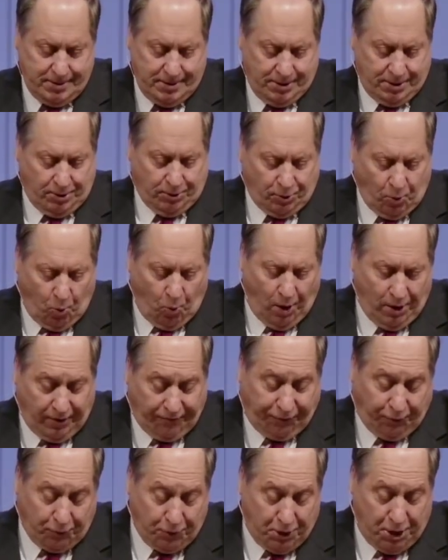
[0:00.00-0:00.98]
Look, the
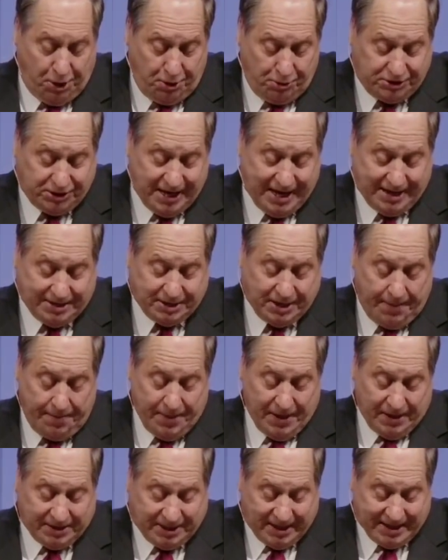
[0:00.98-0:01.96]
wonderful news is
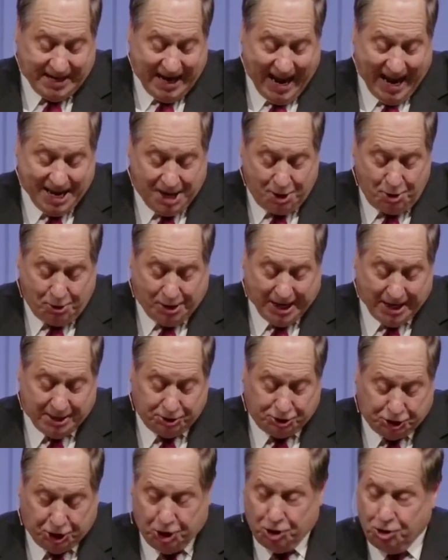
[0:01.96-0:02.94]
today you
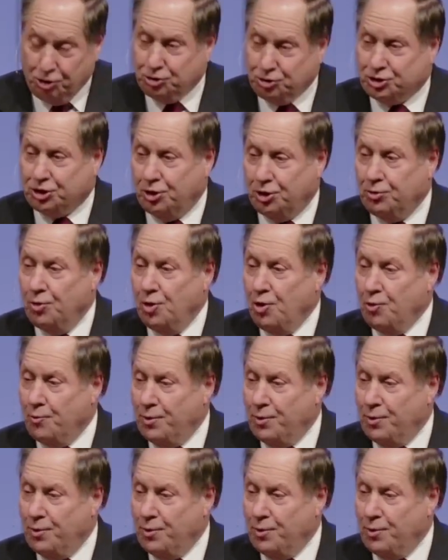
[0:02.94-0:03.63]
can choose to